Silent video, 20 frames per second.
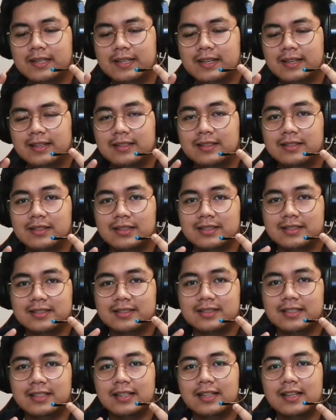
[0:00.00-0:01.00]
And there's
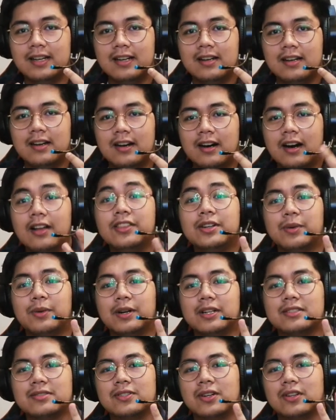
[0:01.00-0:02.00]
the other
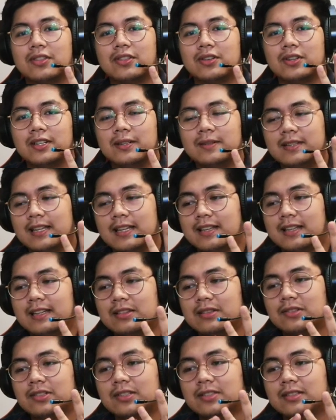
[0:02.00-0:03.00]
works of the author, taking
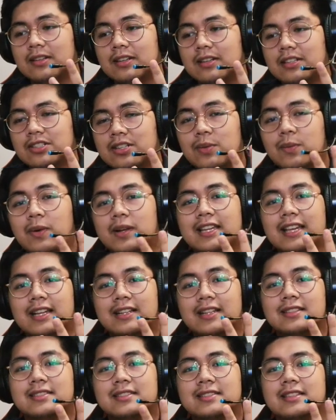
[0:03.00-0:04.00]
into consideration what
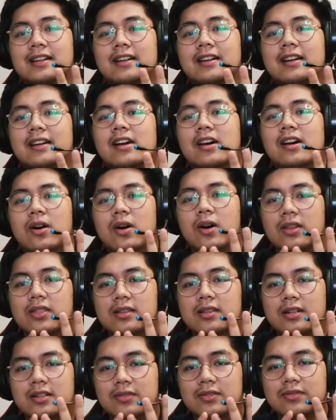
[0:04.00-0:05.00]
else the
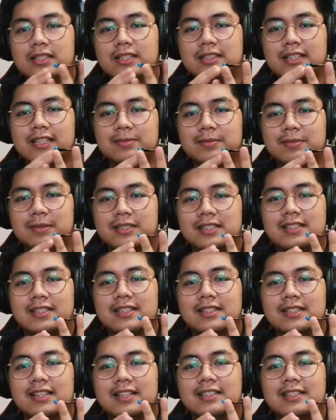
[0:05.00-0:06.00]
author of the text material
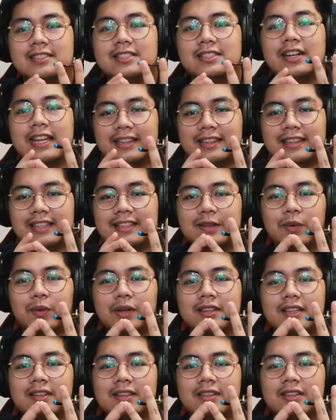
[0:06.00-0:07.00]
has created, what
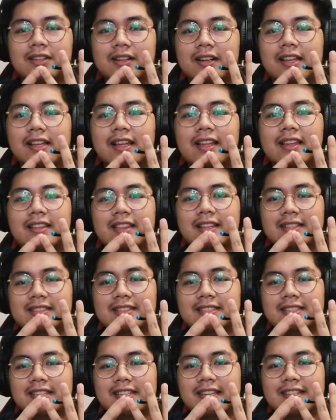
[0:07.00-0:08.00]
other things
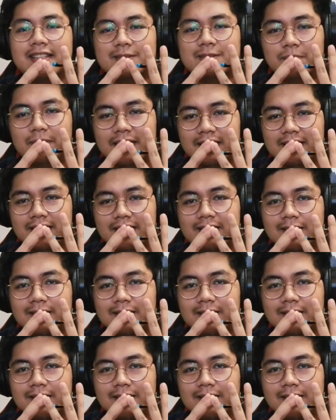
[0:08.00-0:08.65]
he has made.